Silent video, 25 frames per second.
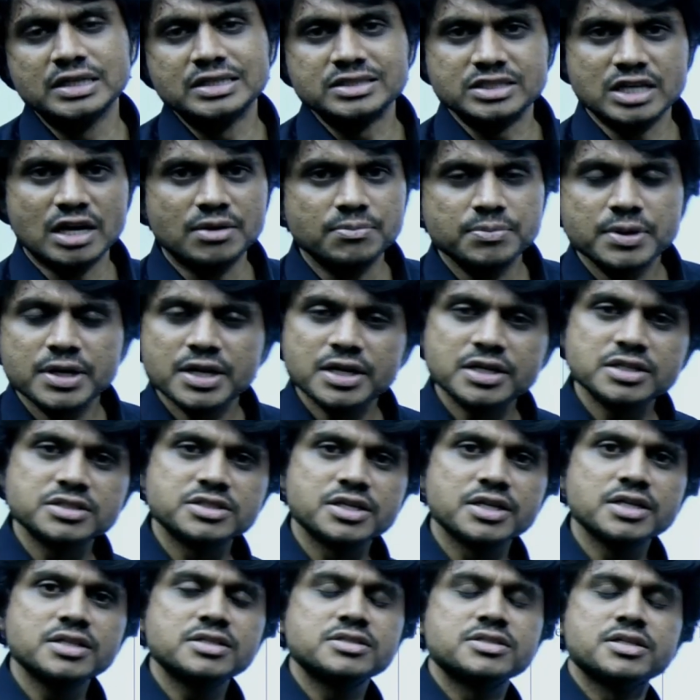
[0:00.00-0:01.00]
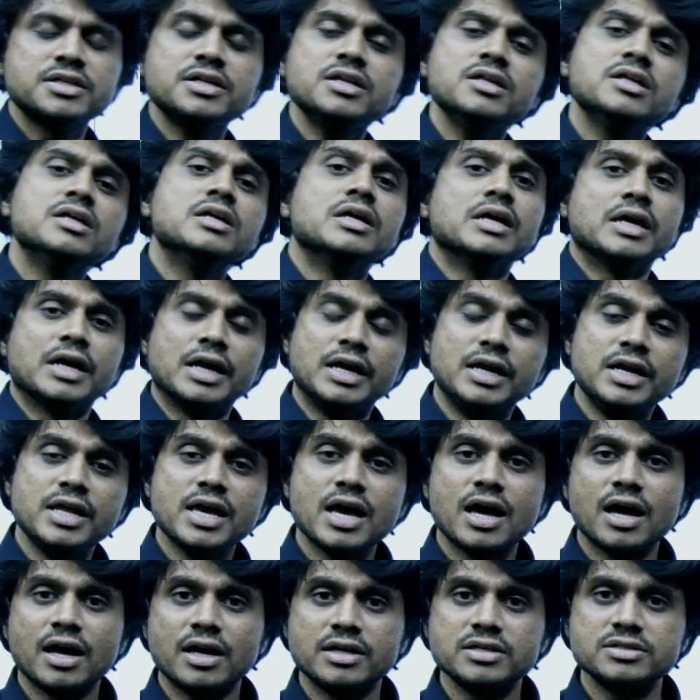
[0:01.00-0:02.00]
Champion and Seth said
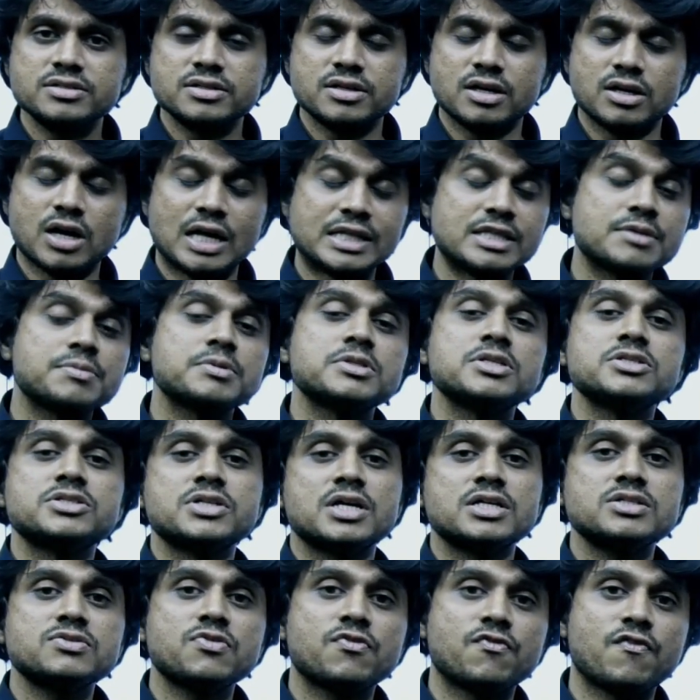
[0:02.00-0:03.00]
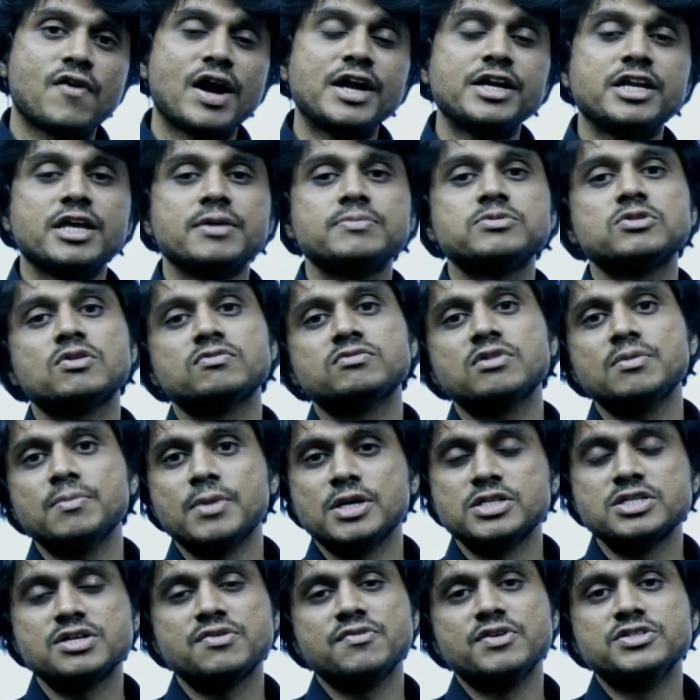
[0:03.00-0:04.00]
Andhra Pradesh has 5 types of the
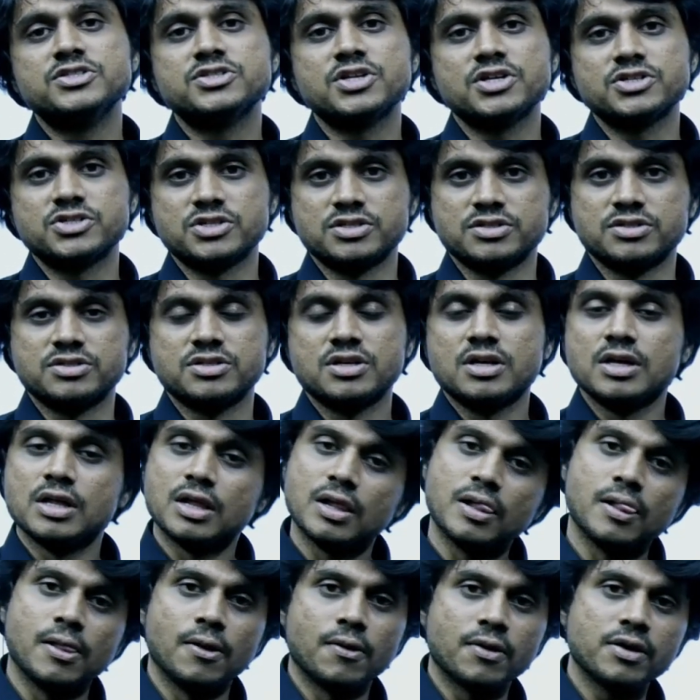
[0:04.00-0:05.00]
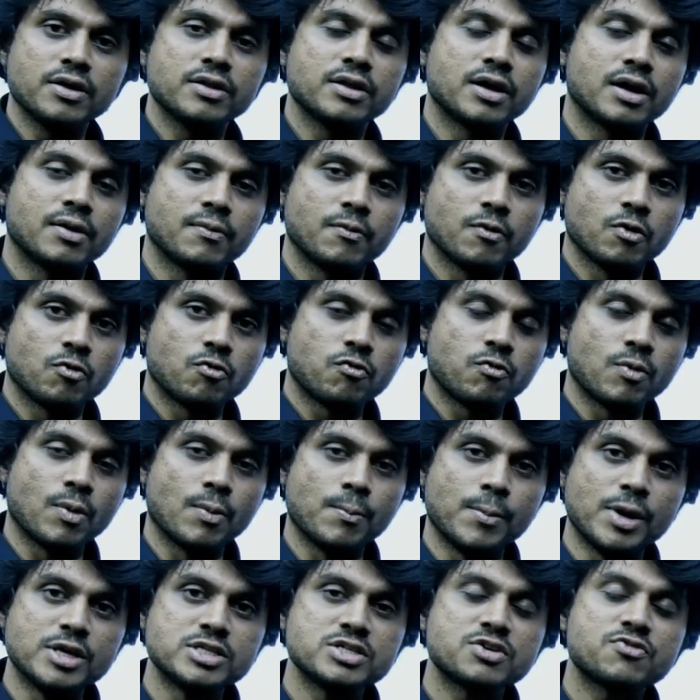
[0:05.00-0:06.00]
major vegetations. Okay,
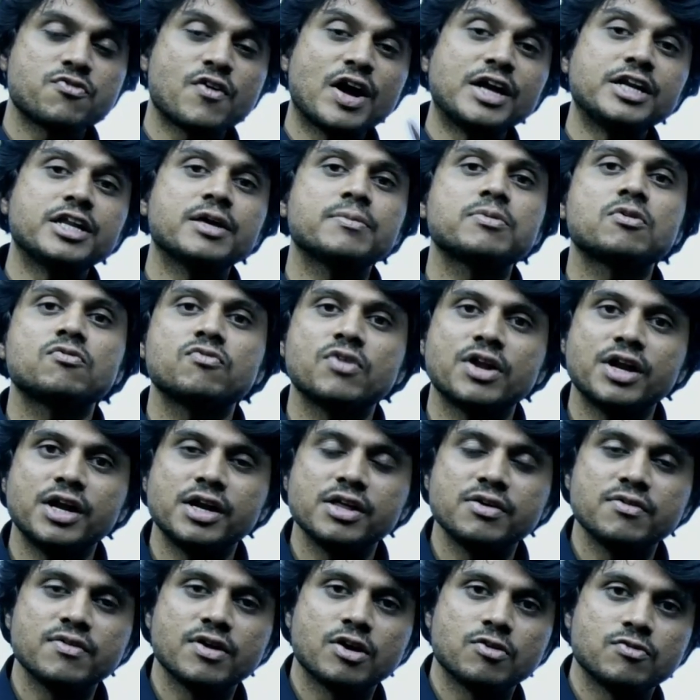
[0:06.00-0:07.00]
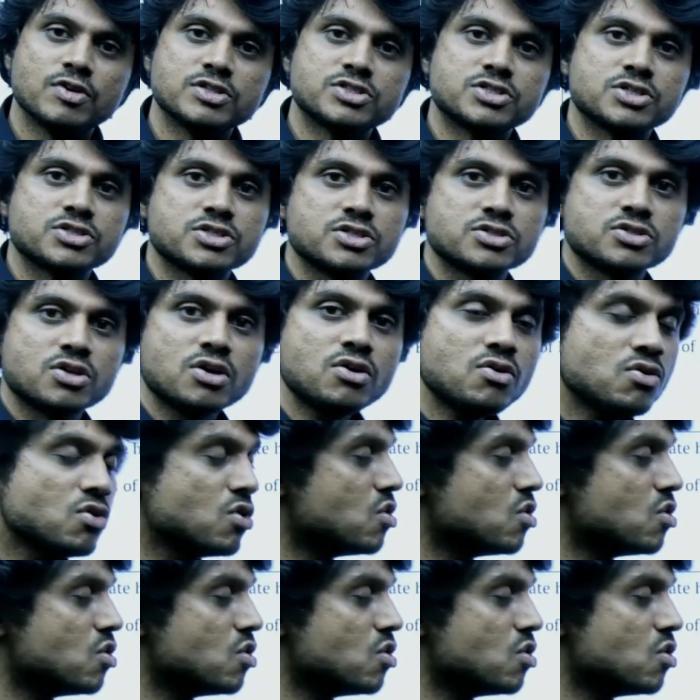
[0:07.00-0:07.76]
major 5 type of variety vegetations are